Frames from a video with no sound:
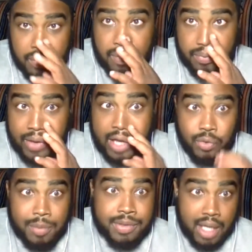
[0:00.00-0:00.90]
that's what
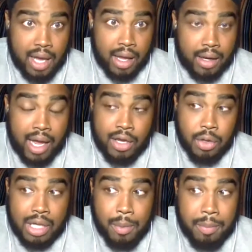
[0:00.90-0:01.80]
I'm saying. And you
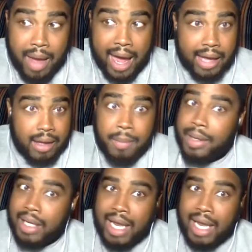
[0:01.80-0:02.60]
coming back? I mean,